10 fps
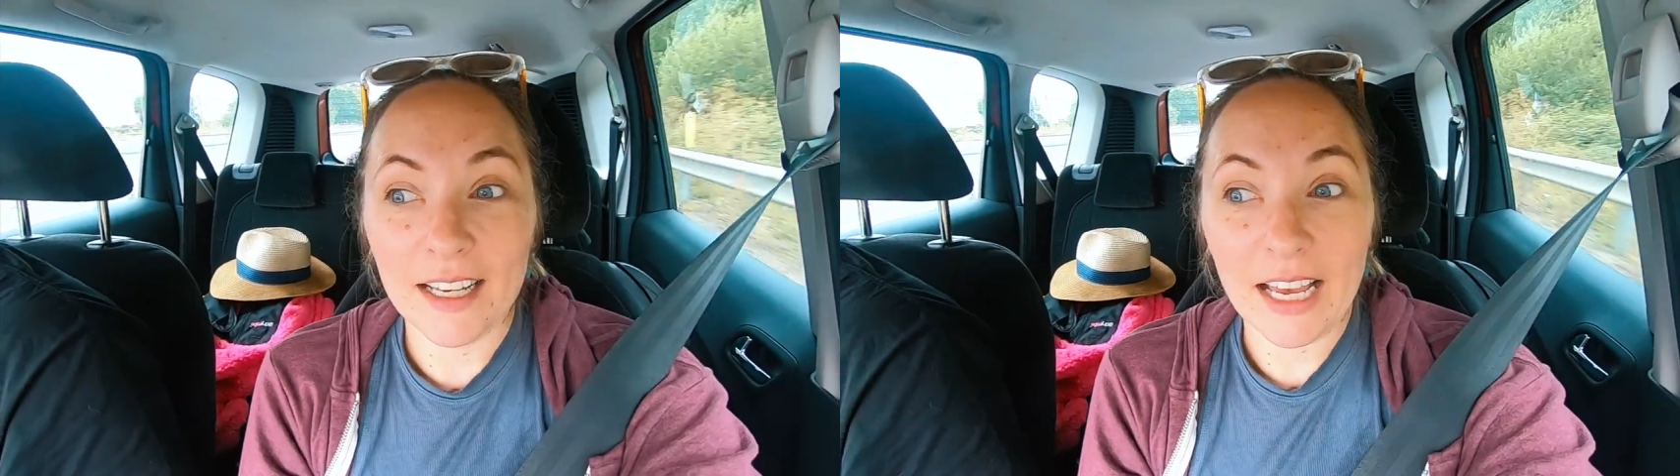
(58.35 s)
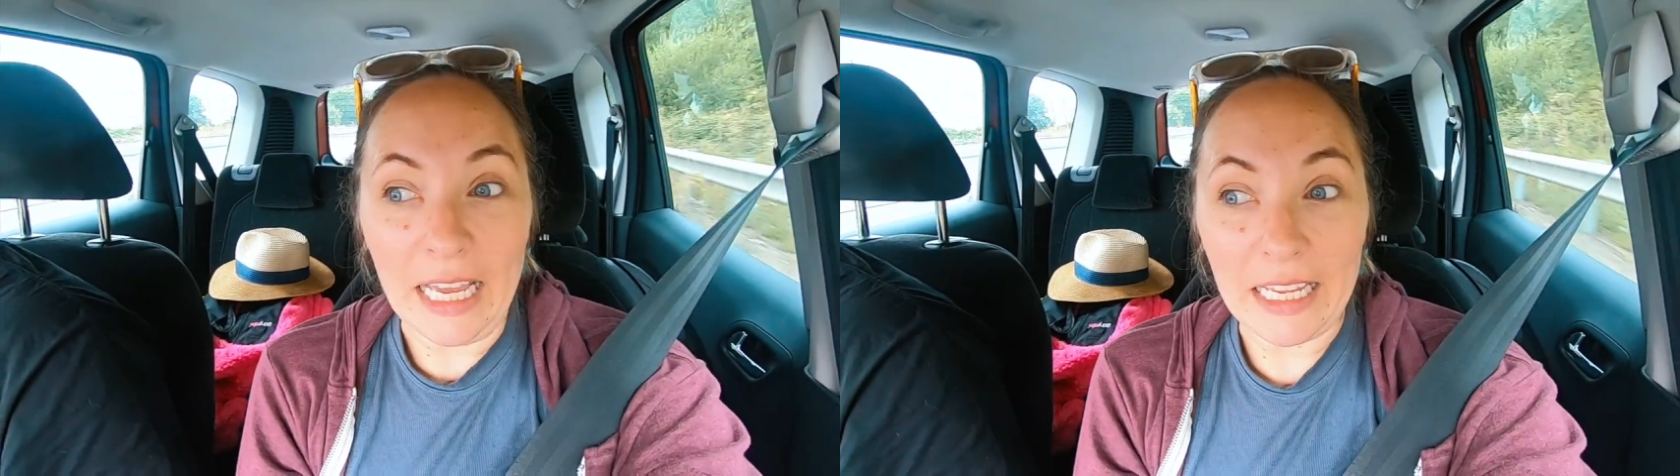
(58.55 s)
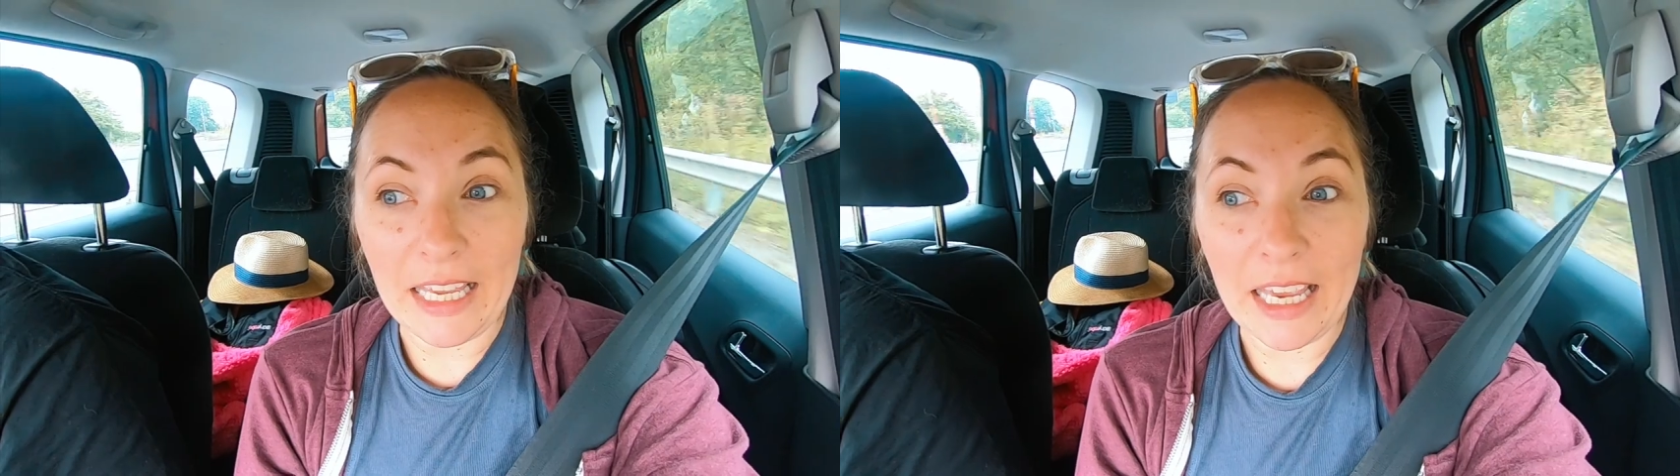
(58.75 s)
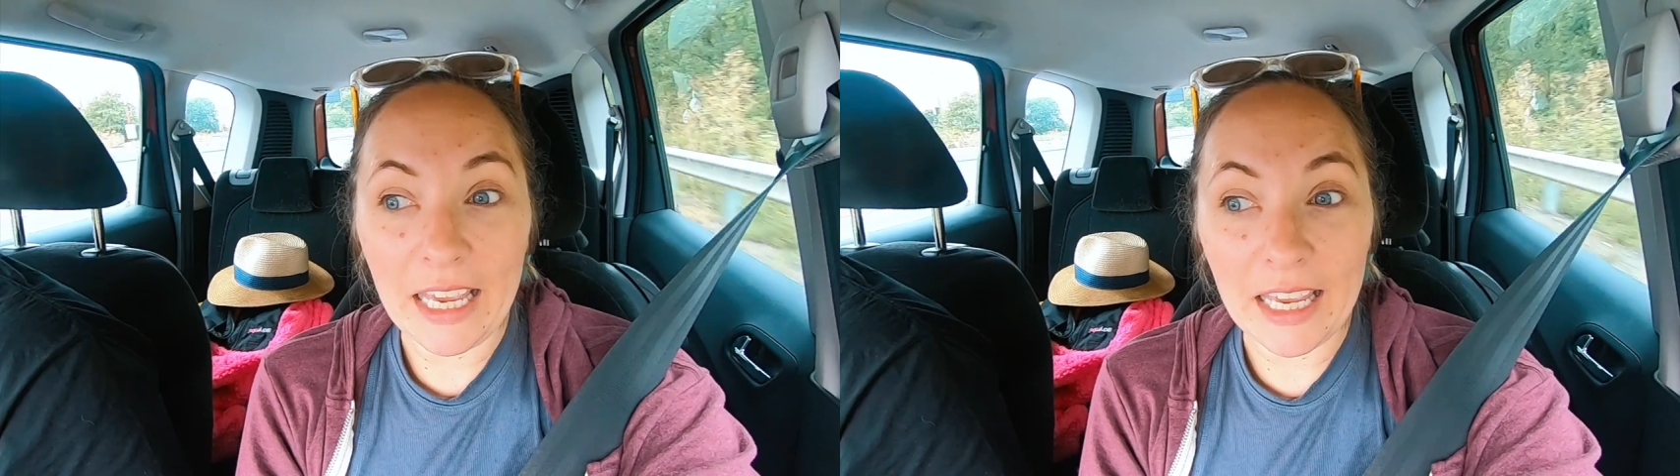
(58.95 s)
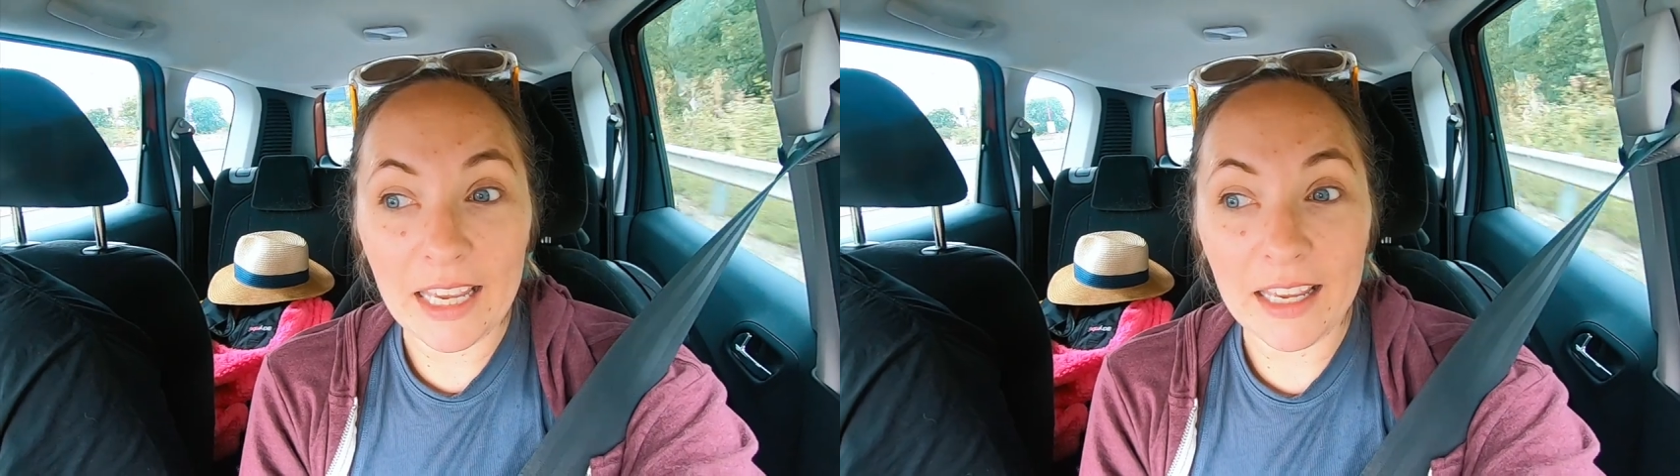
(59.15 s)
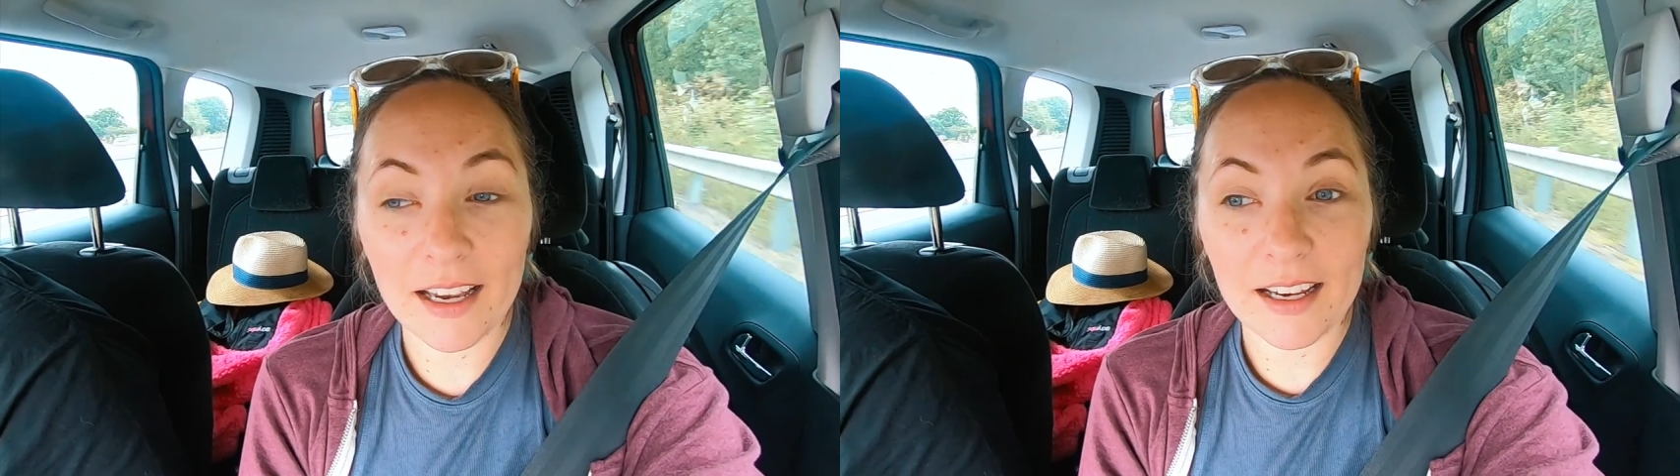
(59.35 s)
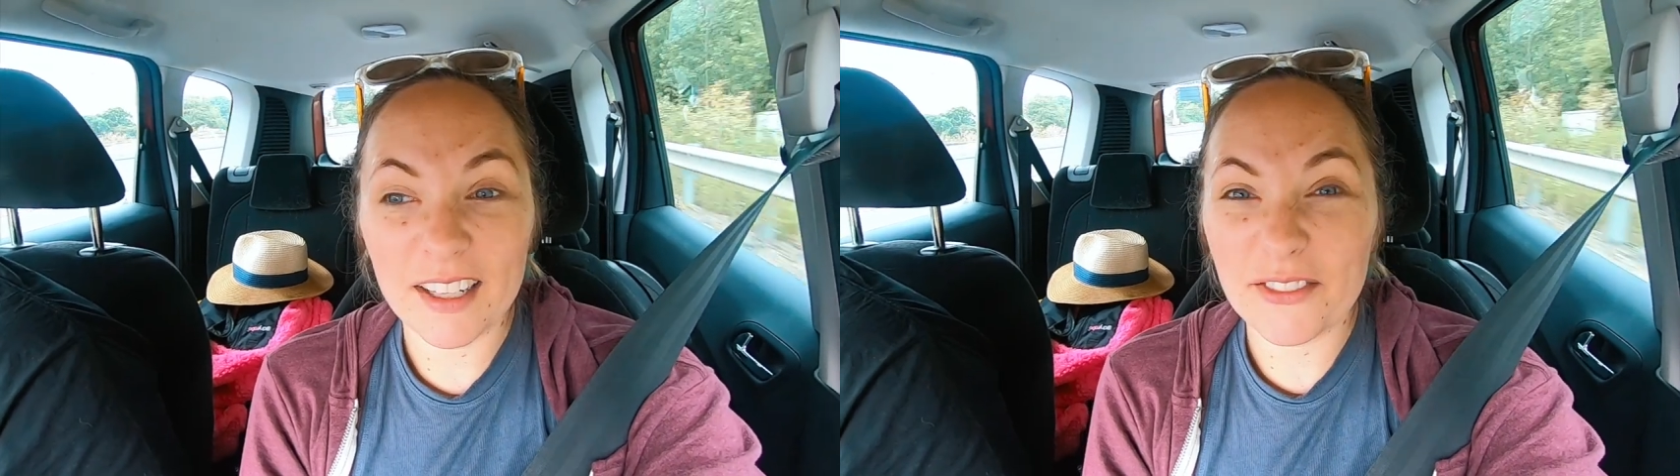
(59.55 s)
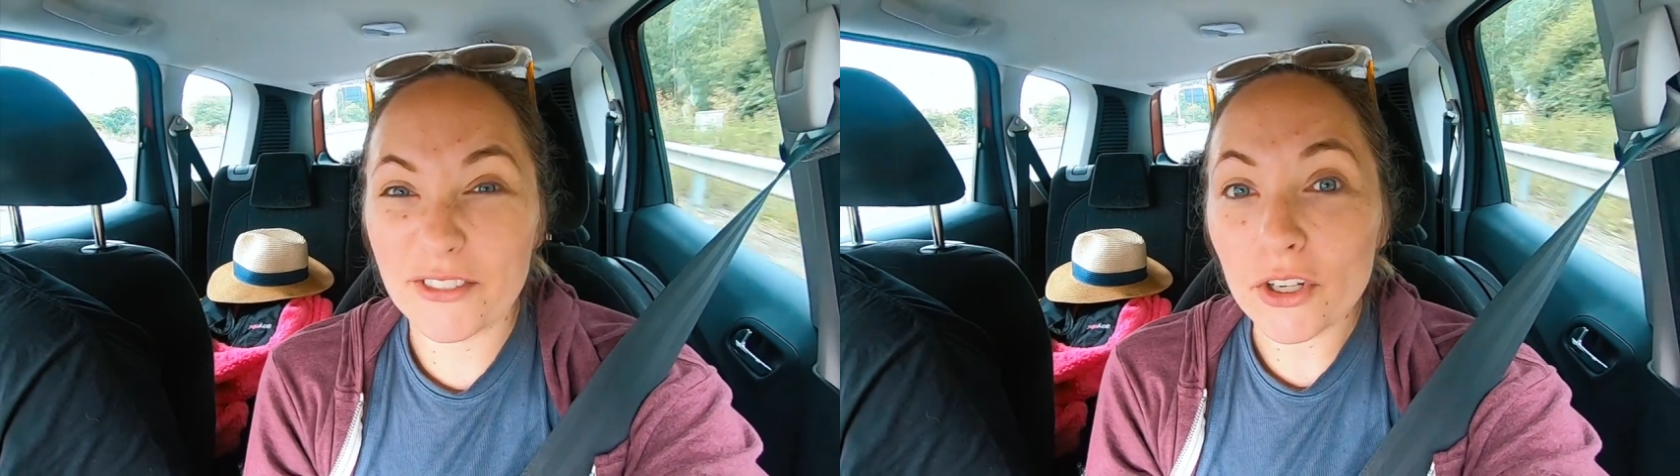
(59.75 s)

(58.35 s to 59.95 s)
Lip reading: a year, and I've